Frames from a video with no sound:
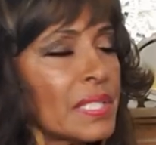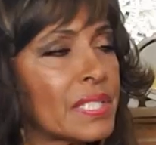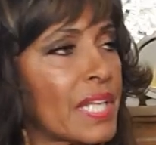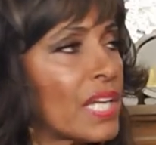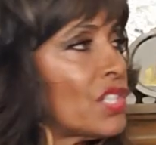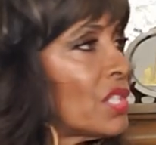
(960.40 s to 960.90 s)
and
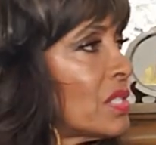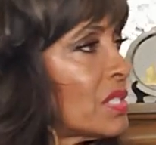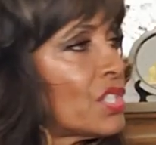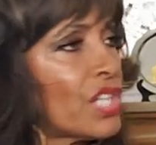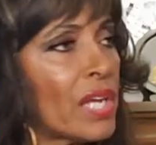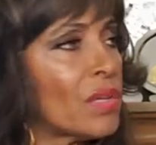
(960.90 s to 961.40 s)
stations
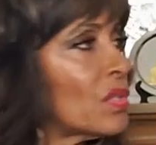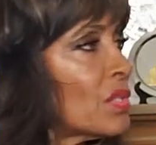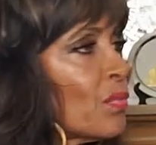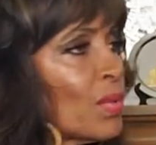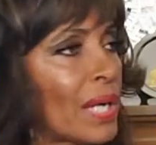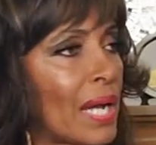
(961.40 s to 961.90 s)
and channels
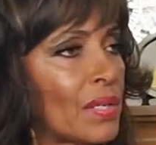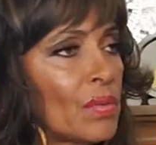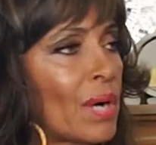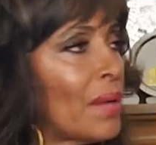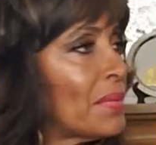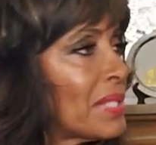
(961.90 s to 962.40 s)
when I
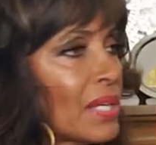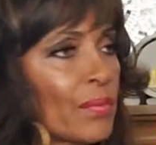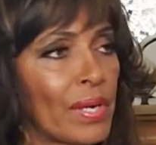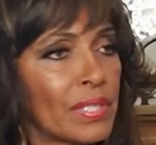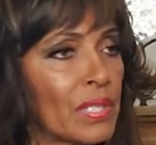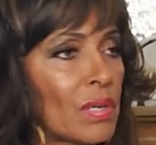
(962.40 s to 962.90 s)
knew I was getting
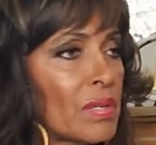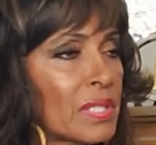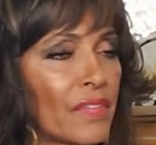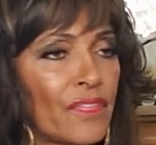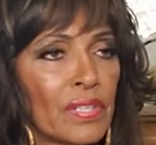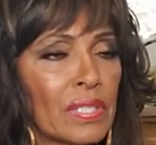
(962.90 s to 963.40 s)
ready to go to
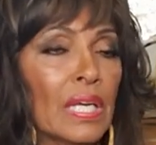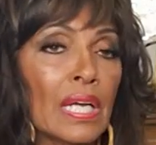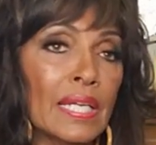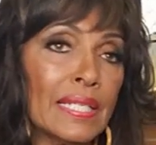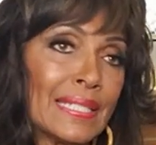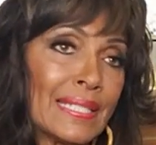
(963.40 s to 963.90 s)
different
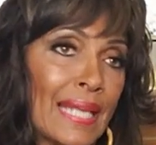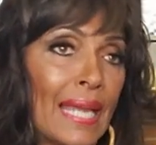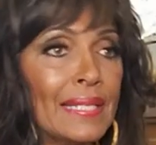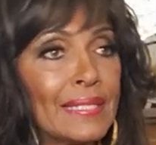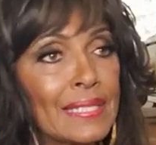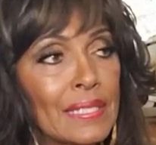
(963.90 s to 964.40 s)

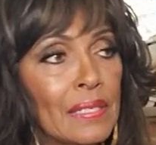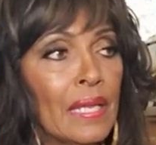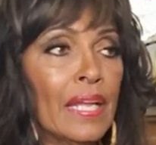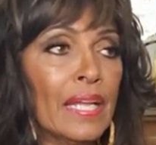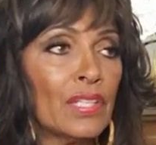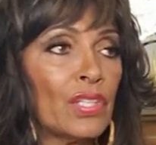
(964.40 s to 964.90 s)
states and
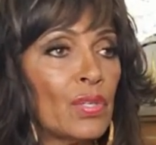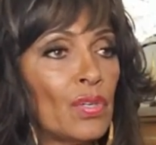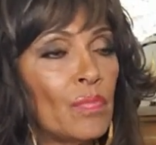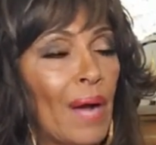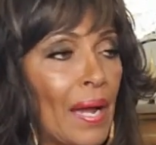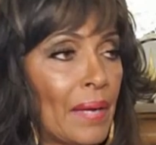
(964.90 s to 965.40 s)
do
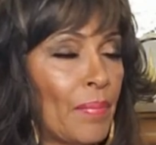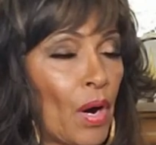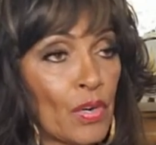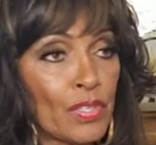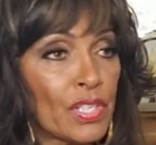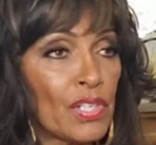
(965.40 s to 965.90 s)
my
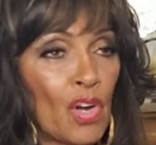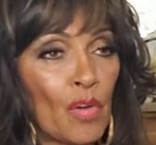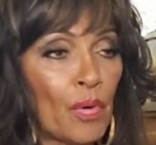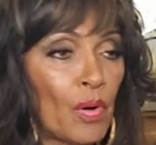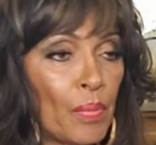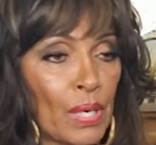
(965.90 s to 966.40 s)
Barnes &
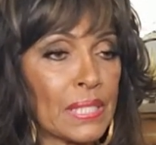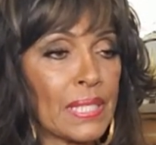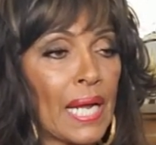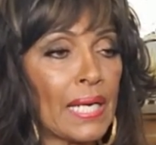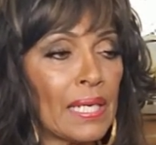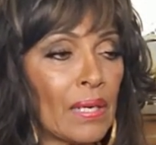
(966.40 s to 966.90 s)
Noble book
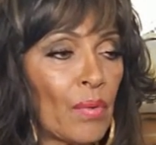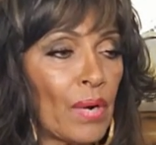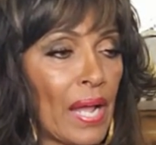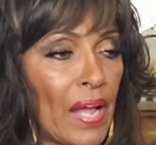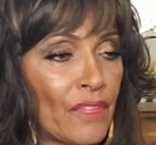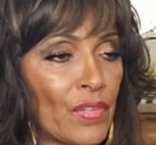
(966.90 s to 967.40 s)
signing or what
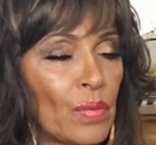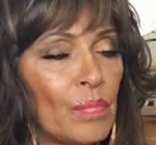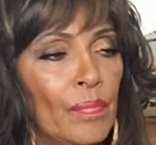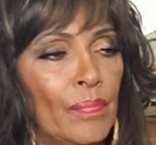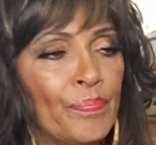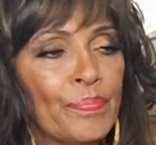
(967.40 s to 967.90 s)
have
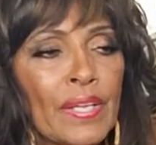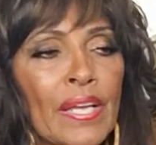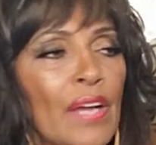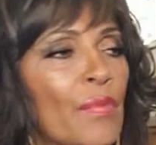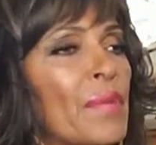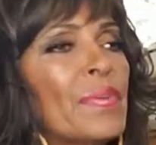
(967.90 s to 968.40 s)
you.
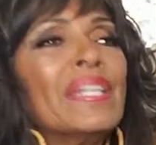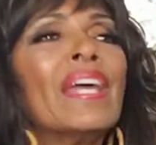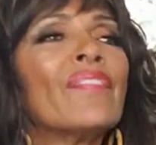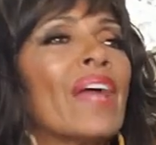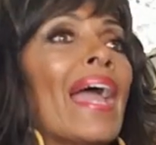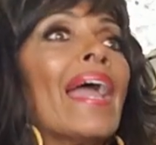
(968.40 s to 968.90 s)
We would
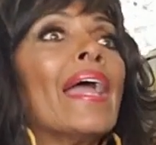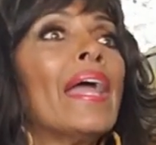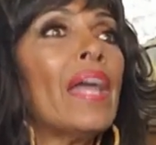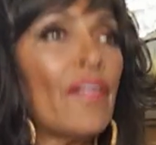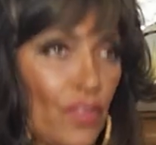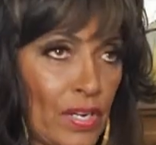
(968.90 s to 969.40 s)
never,
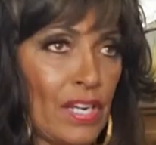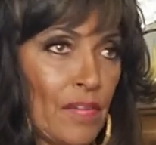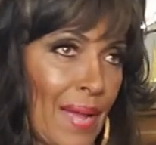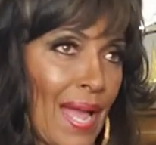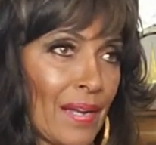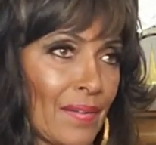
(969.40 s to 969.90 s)
ever hear
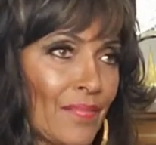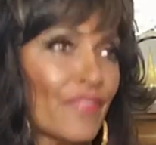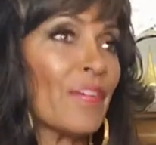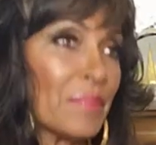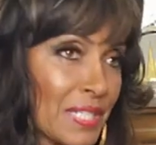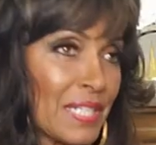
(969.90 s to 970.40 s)
back
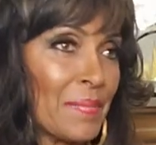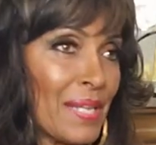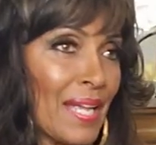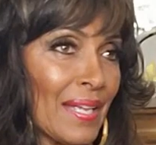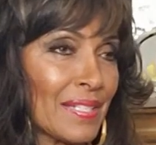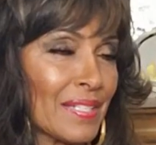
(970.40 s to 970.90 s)
from
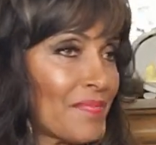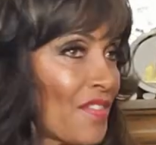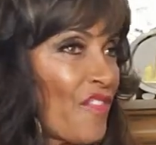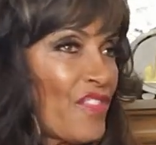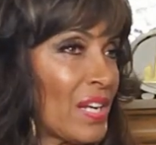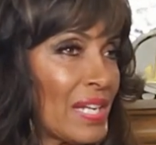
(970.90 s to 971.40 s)
CBS
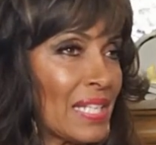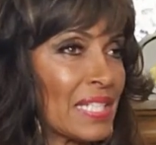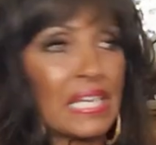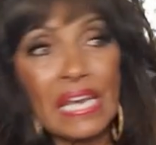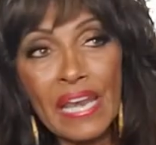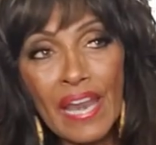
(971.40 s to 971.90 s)
affiliates.
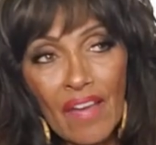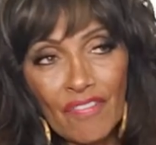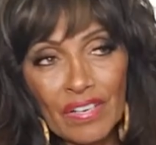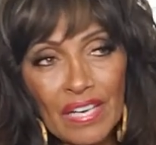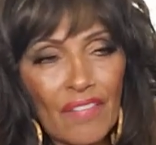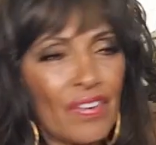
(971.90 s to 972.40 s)

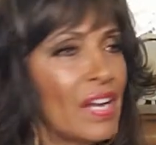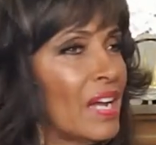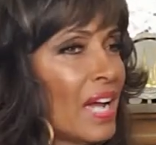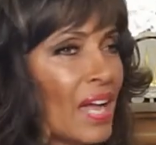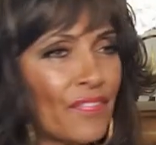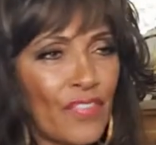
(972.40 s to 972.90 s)
Never, never.
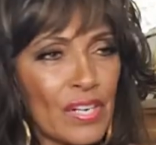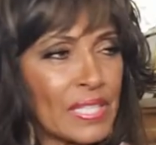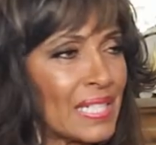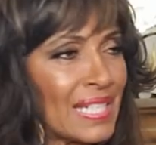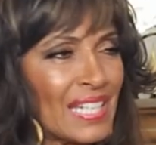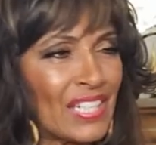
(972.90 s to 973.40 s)
At first,
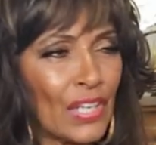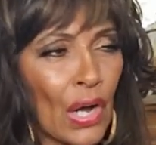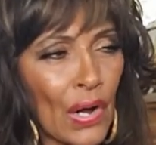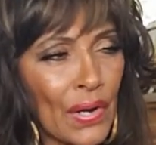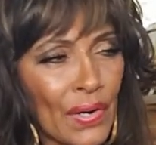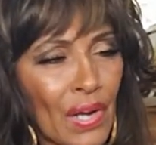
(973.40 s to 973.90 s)
it didn't
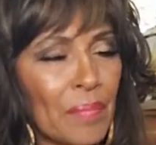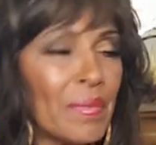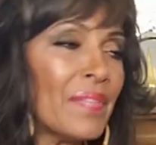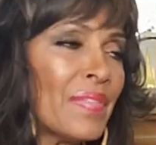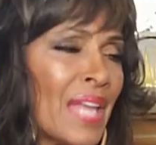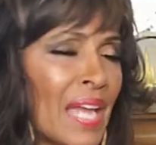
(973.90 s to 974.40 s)
dawn on
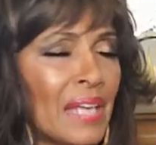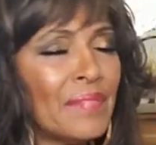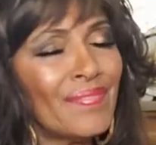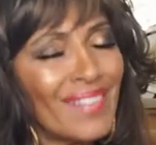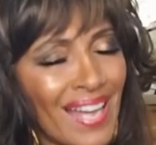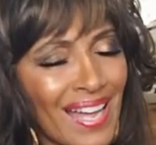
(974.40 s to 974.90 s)
me.
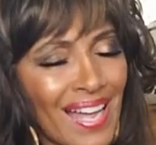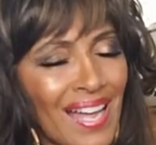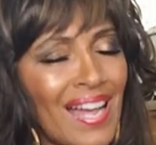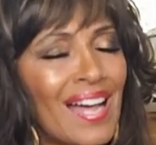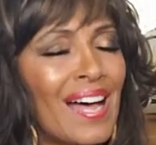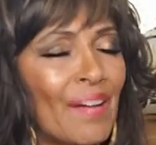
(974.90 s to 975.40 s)
Then,
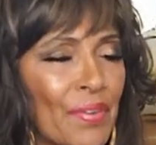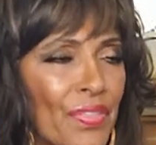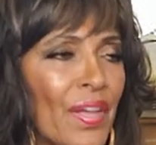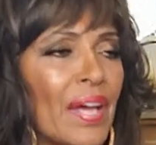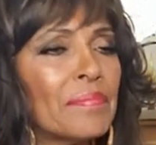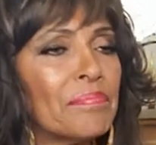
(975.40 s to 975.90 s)
we
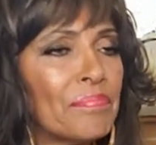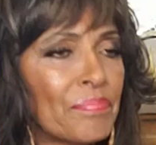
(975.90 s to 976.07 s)
thought,